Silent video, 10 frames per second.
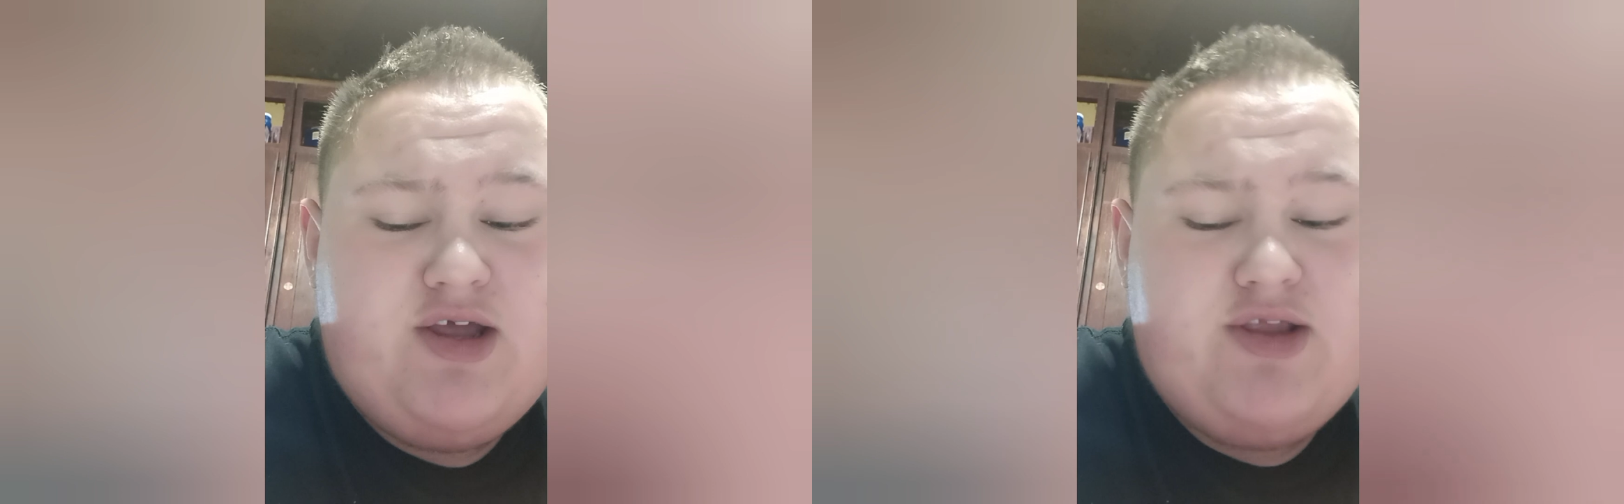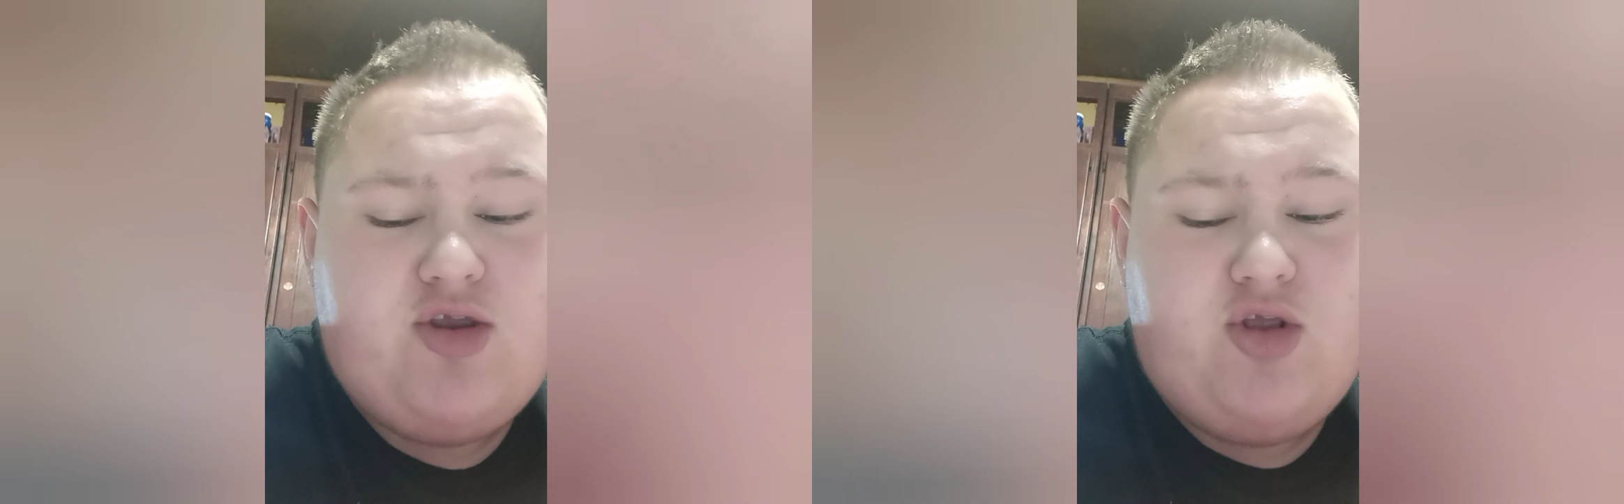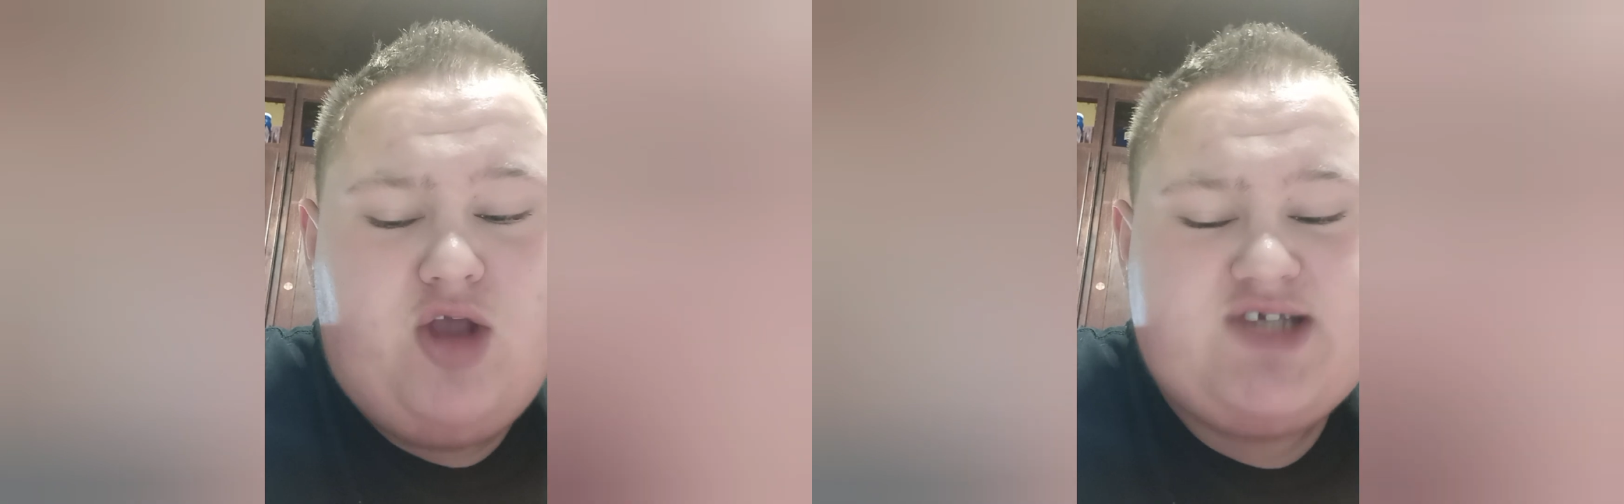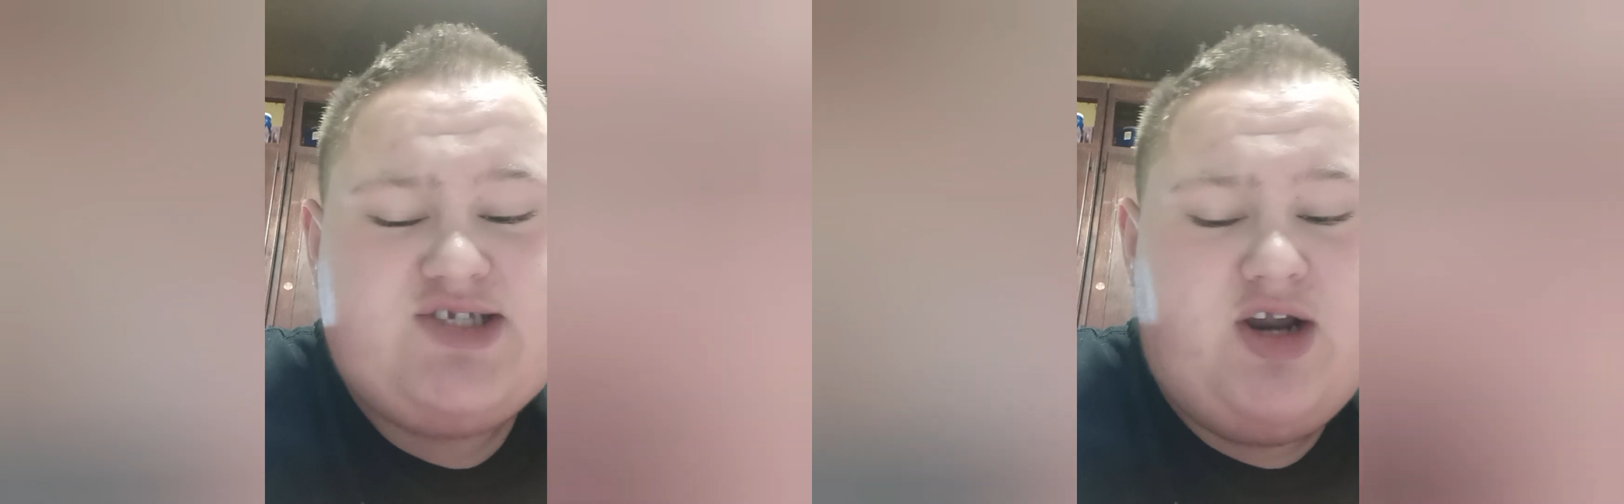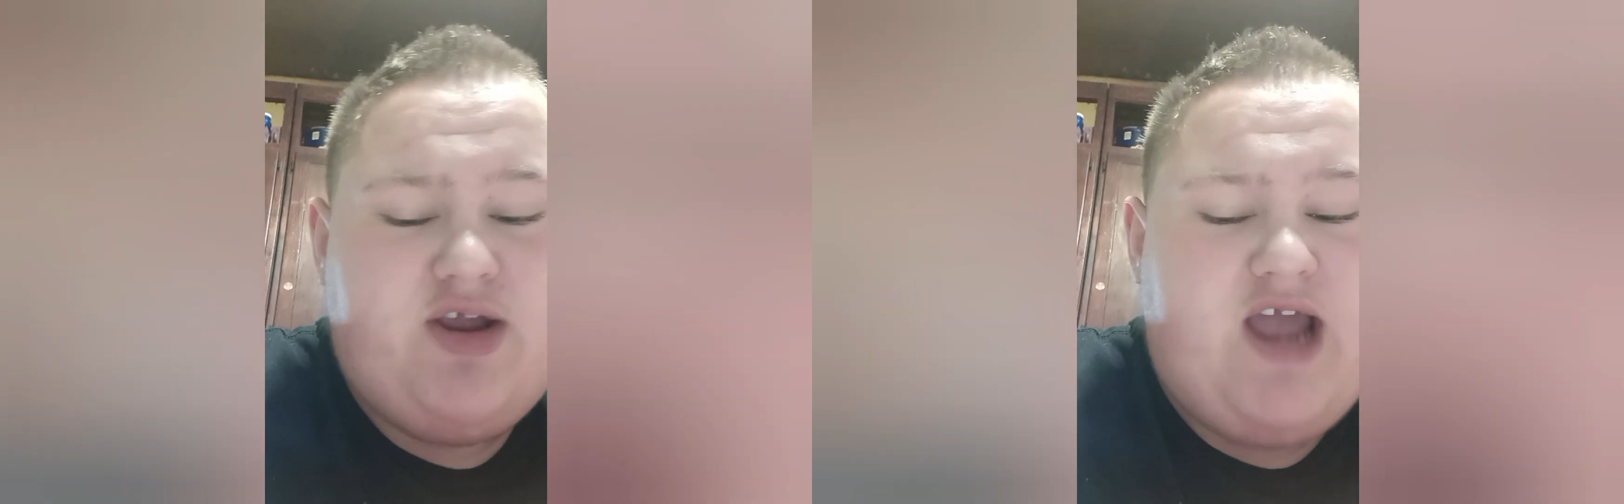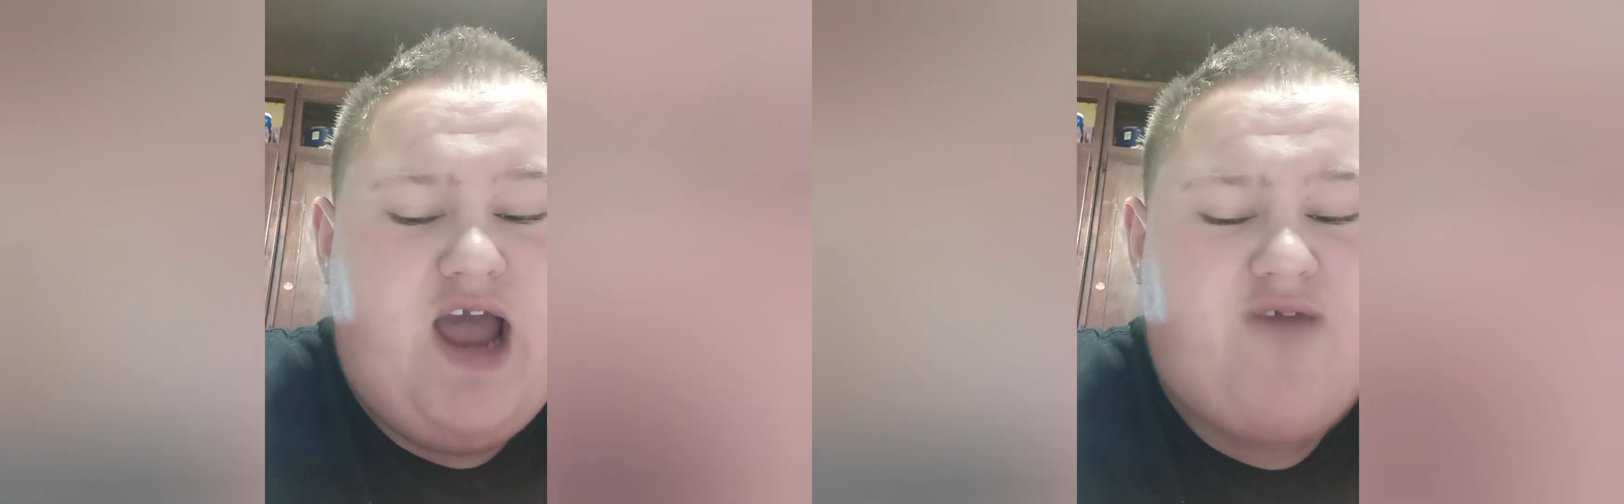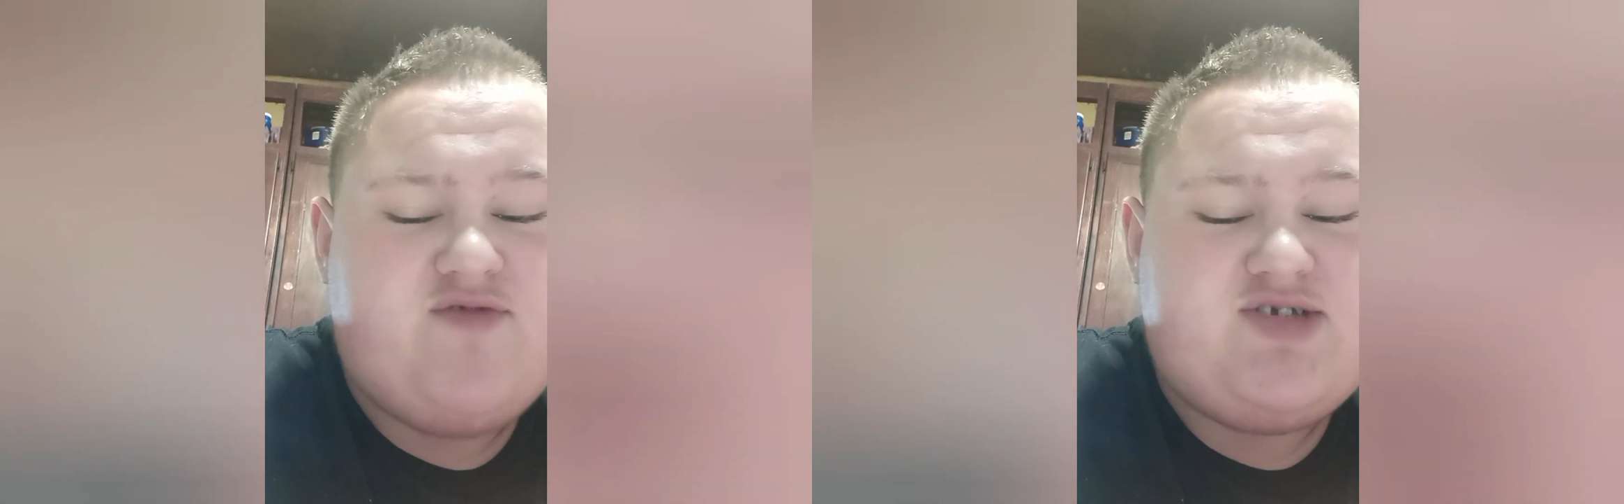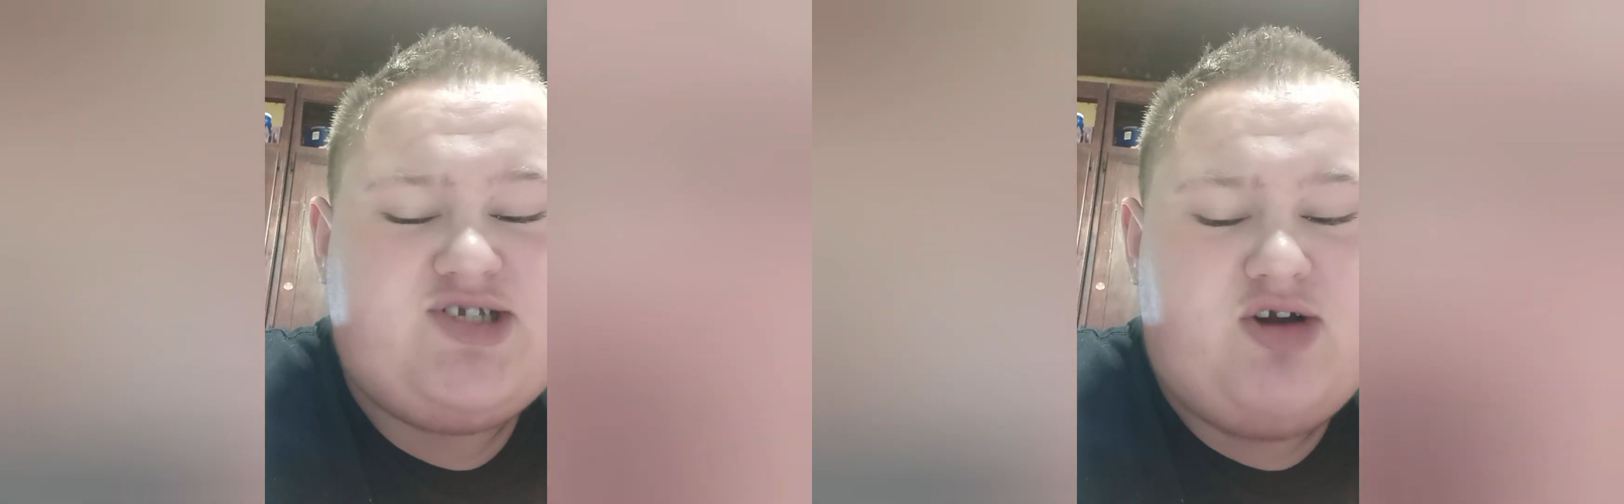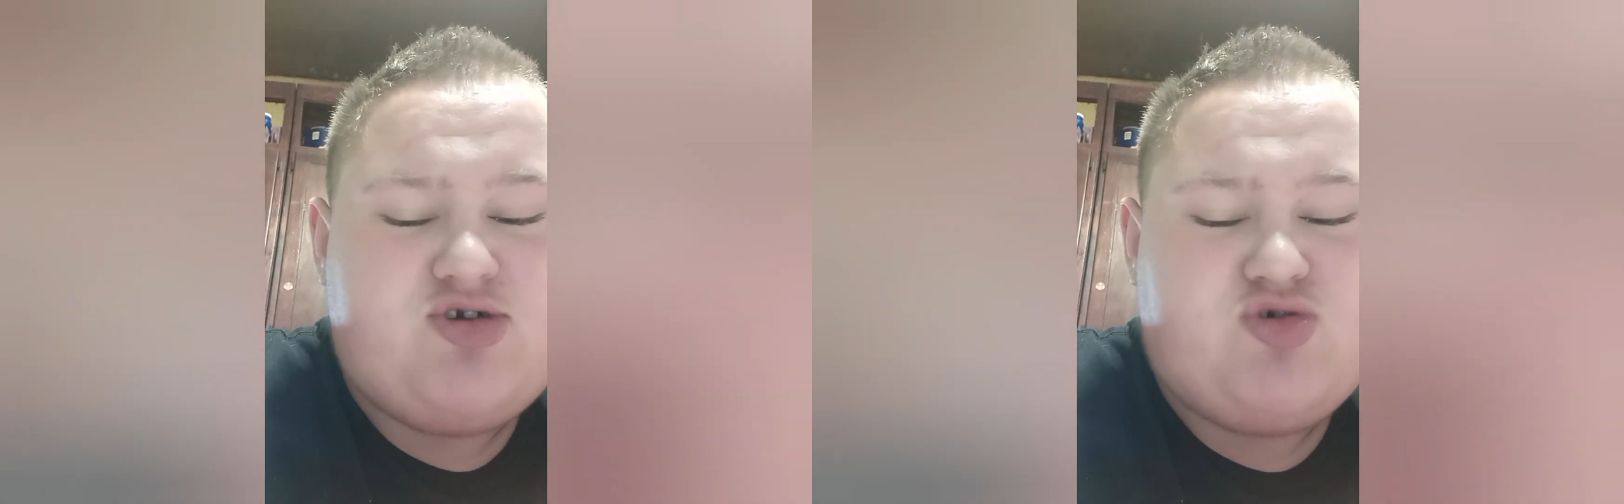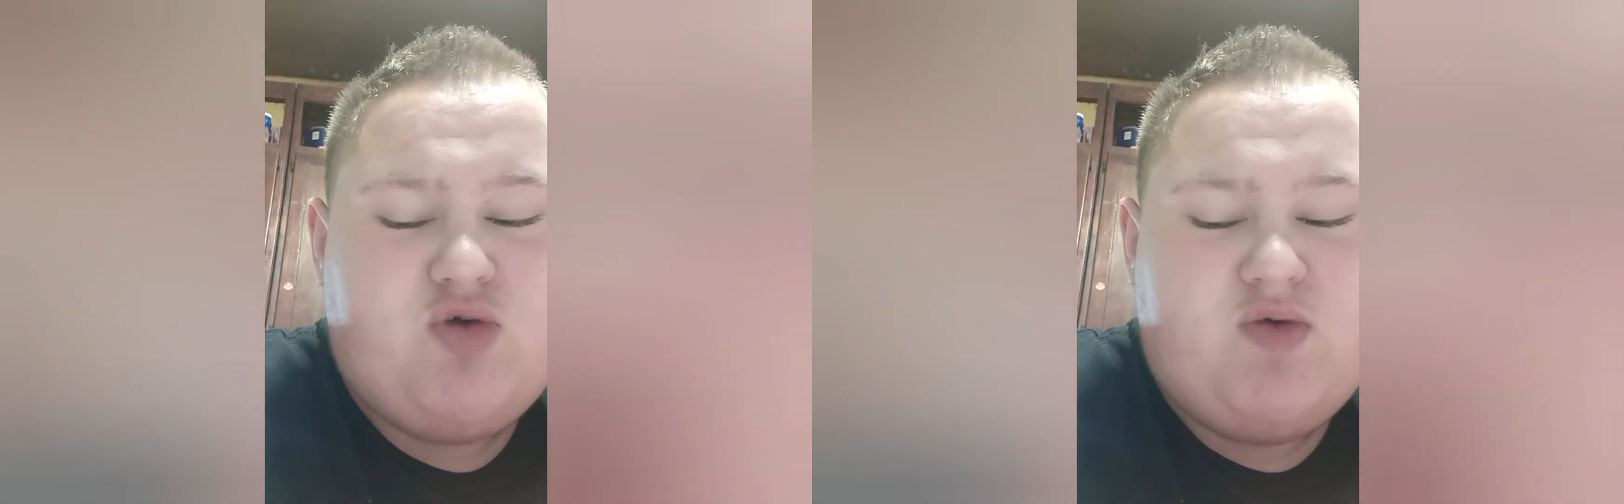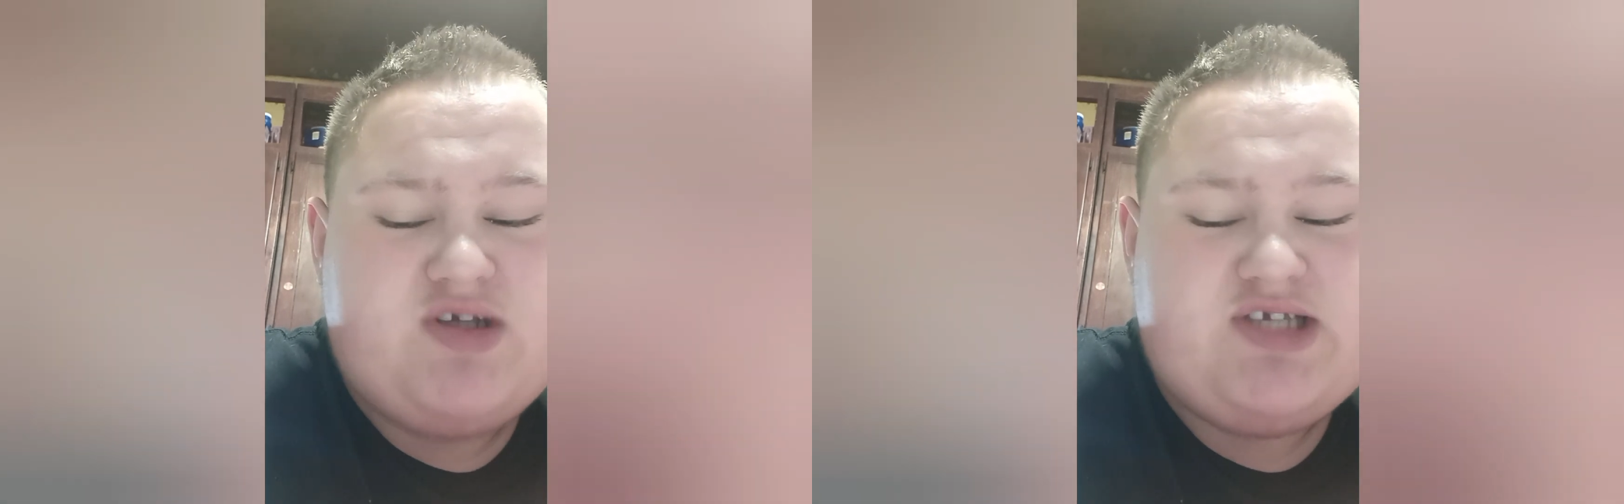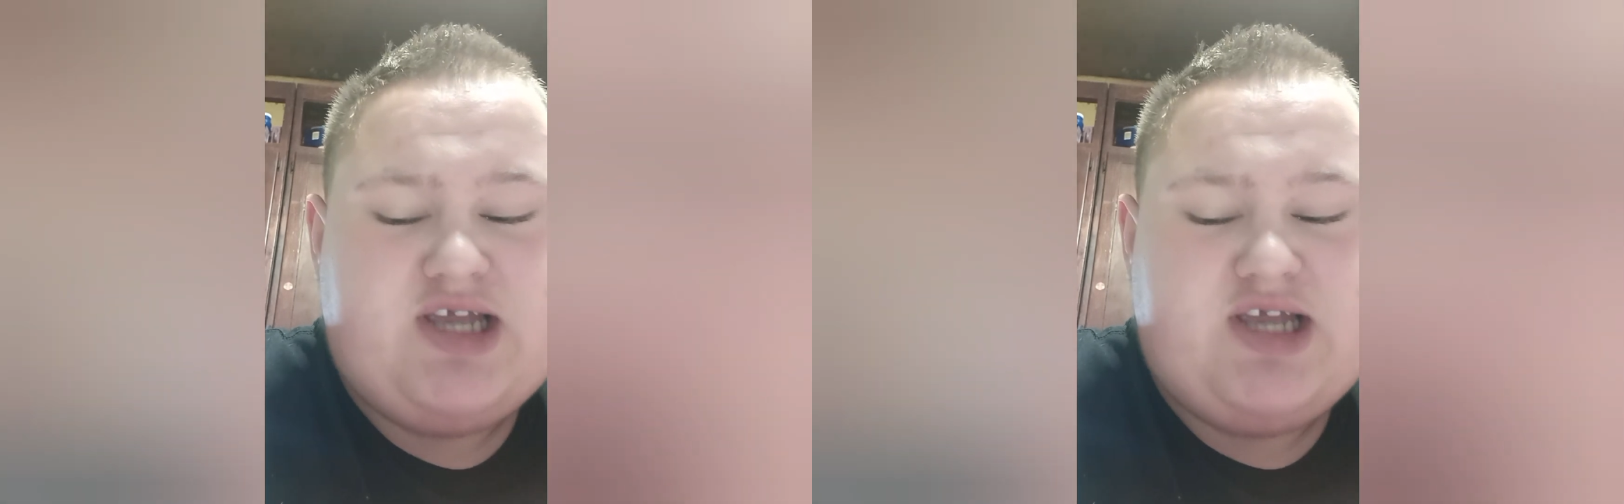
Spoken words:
The loss nearly half of its territory was a